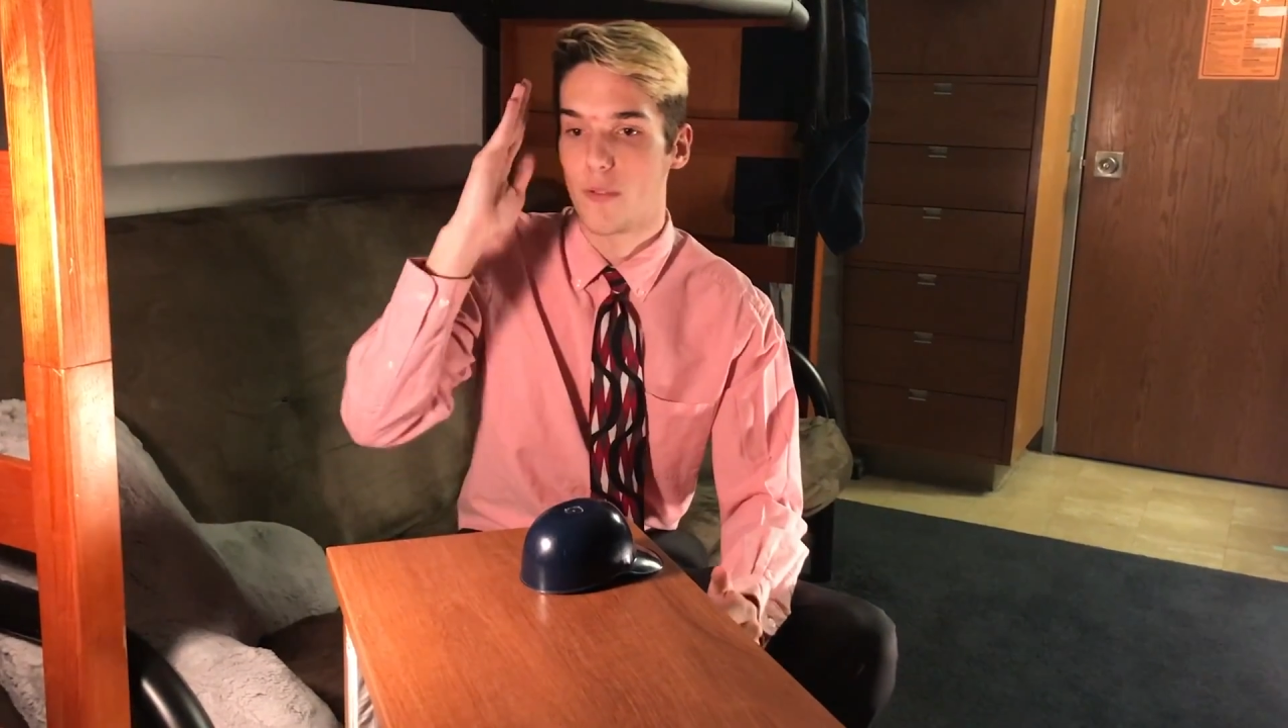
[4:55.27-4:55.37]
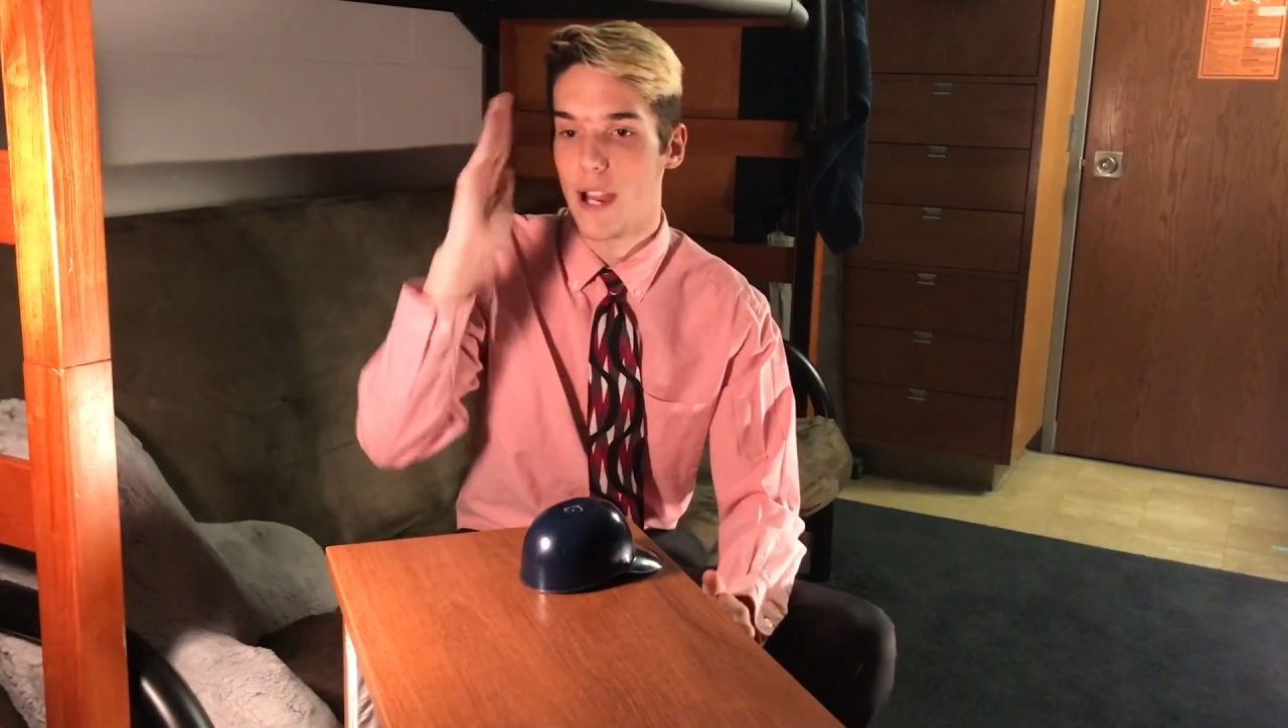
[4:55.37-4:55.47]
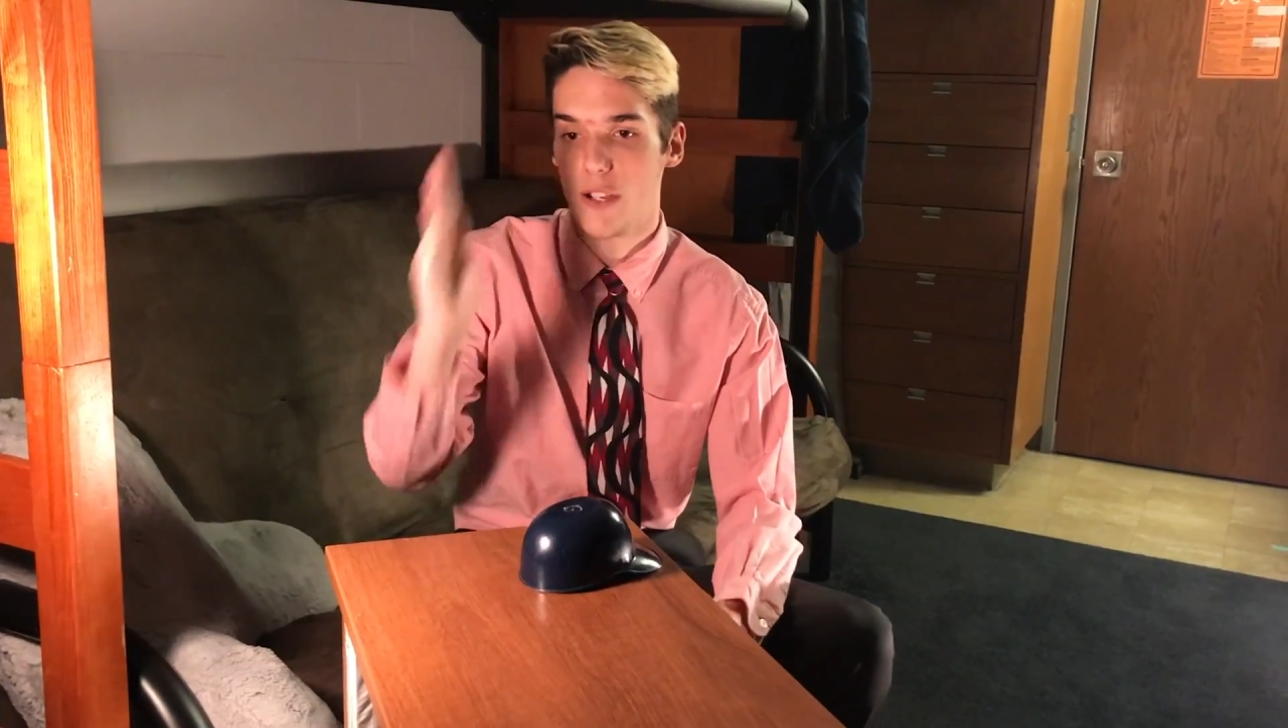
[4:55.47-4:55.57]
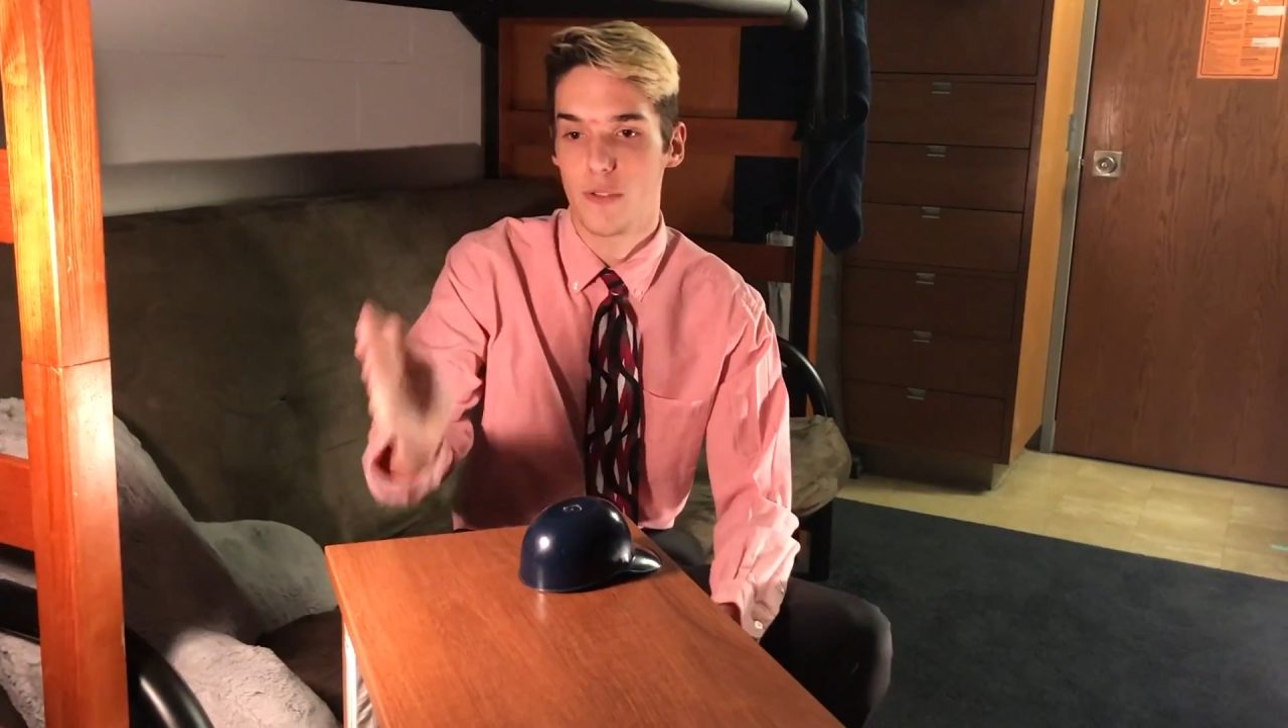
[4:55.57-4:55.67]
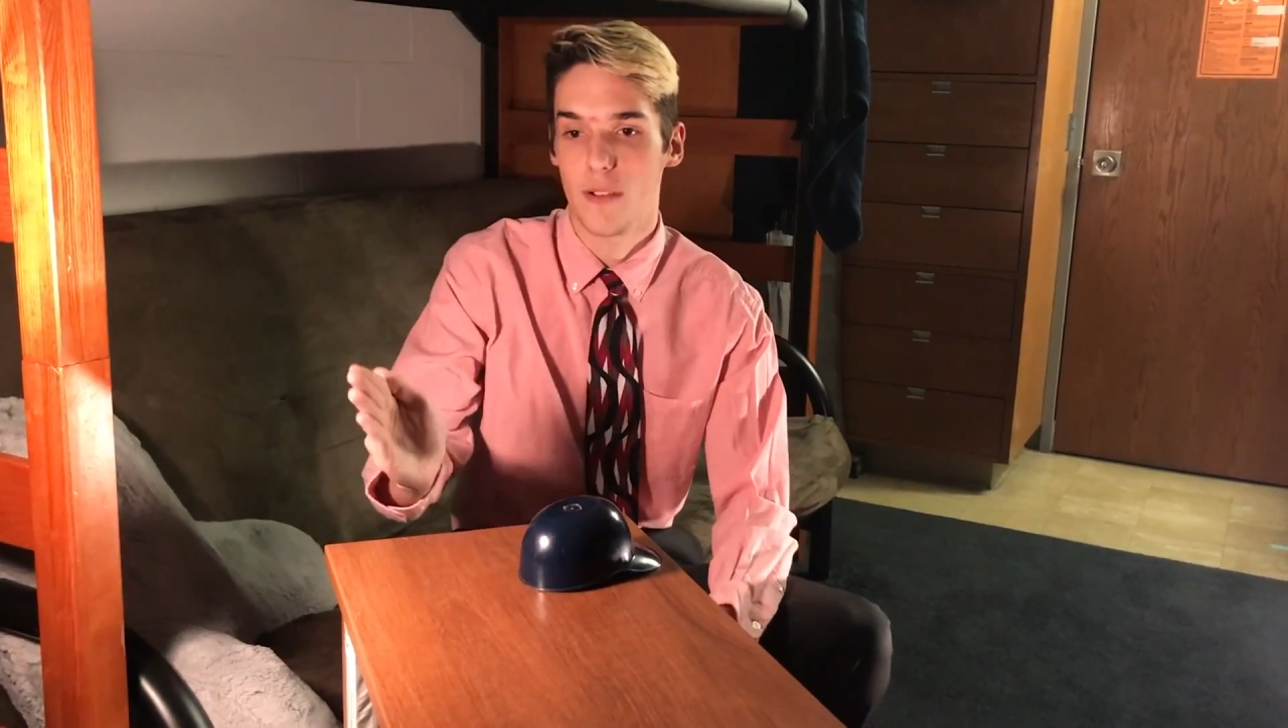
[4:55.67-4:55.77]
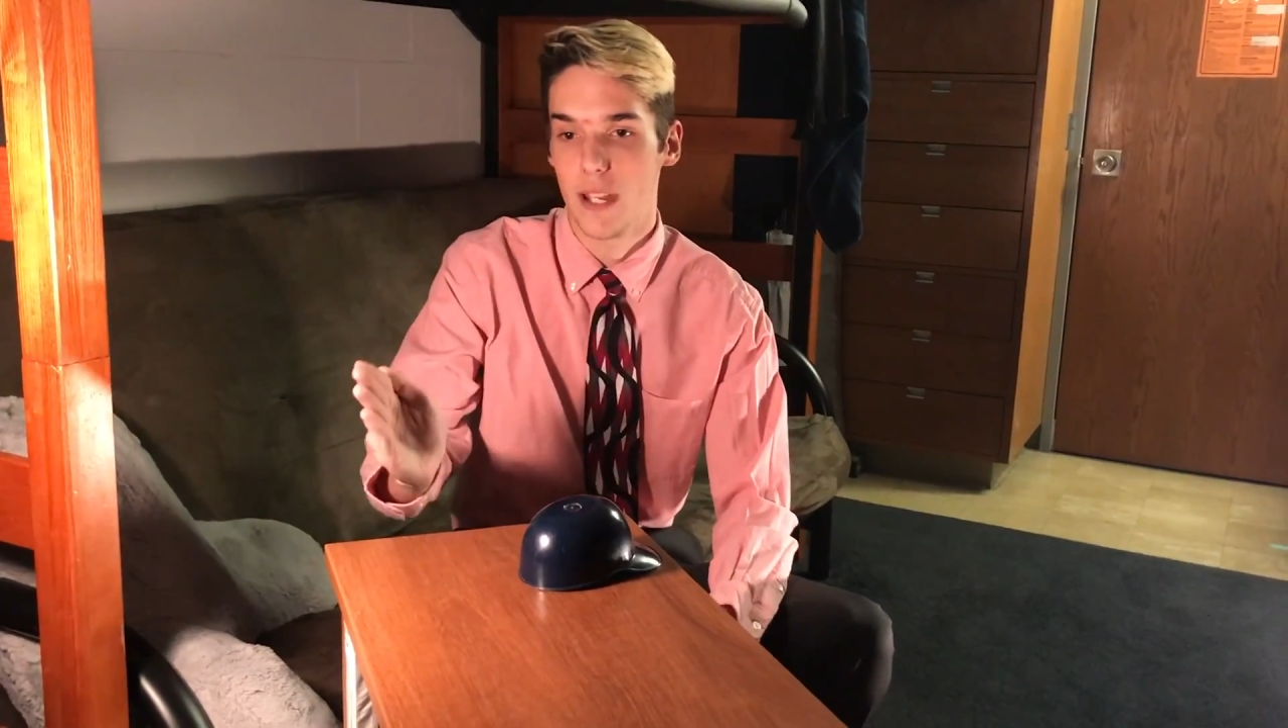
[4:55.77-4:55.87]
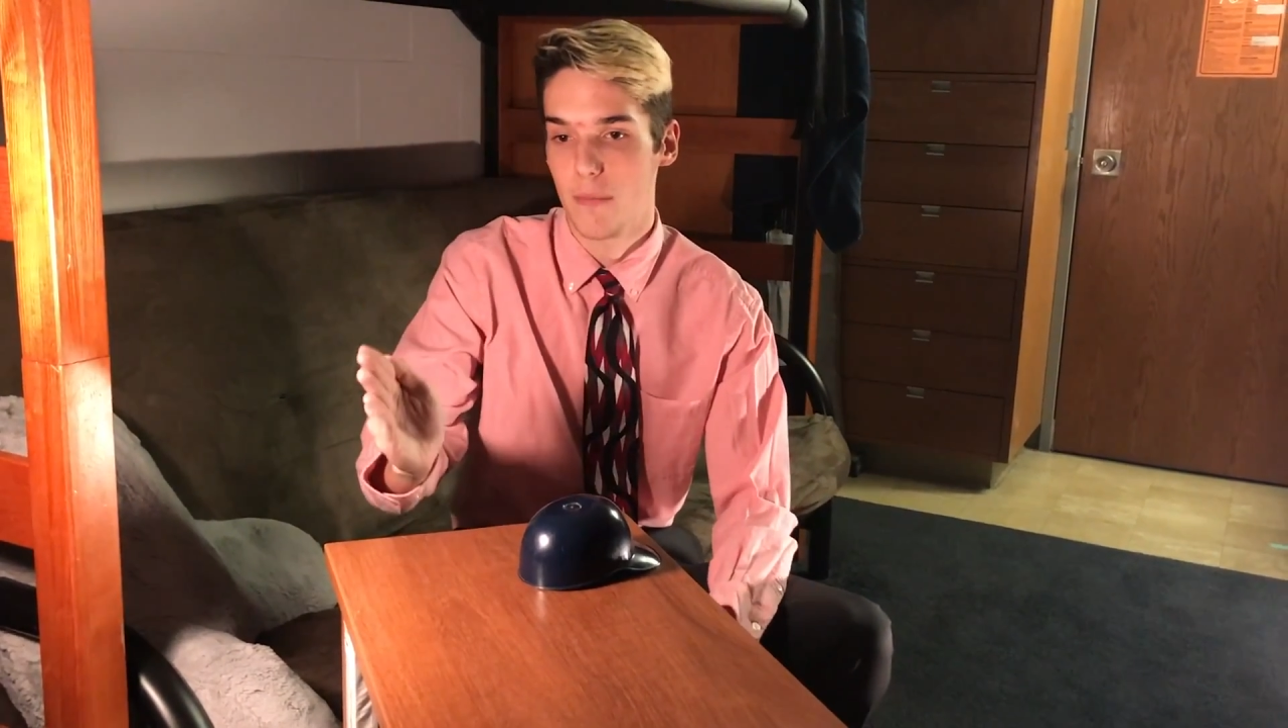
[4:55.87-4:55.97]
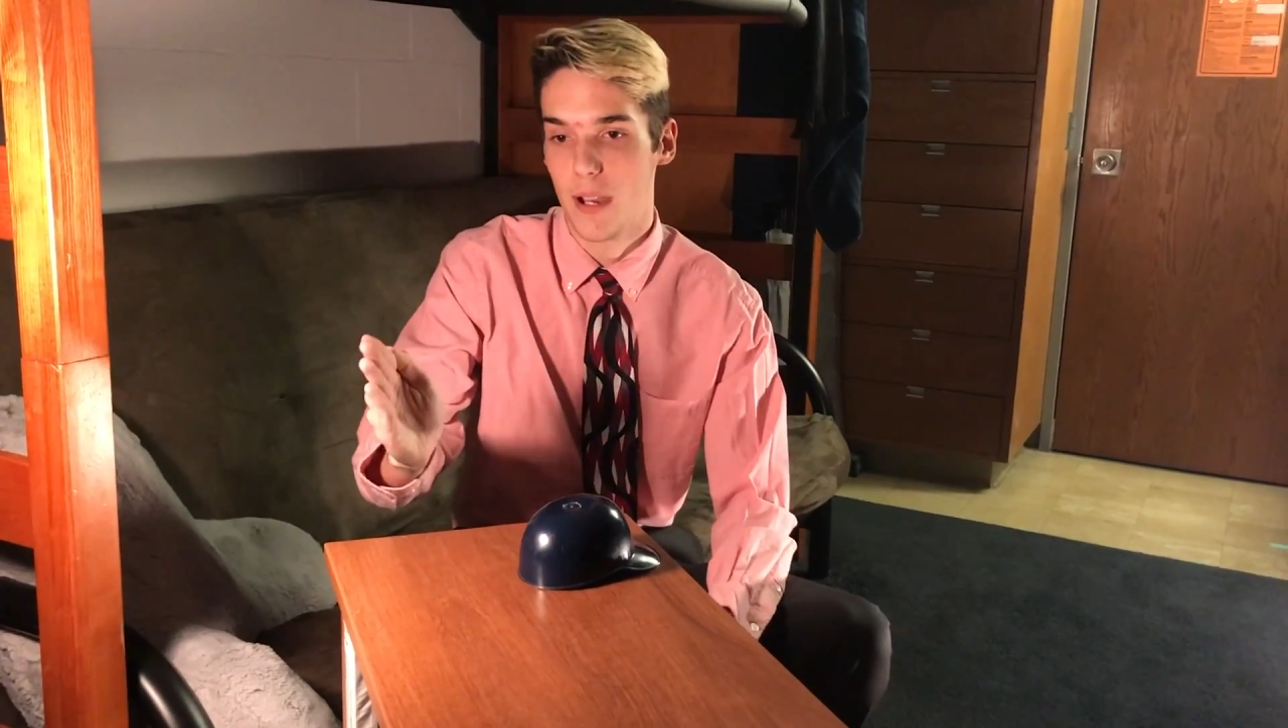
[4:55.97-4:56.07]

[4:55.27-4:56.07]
graduate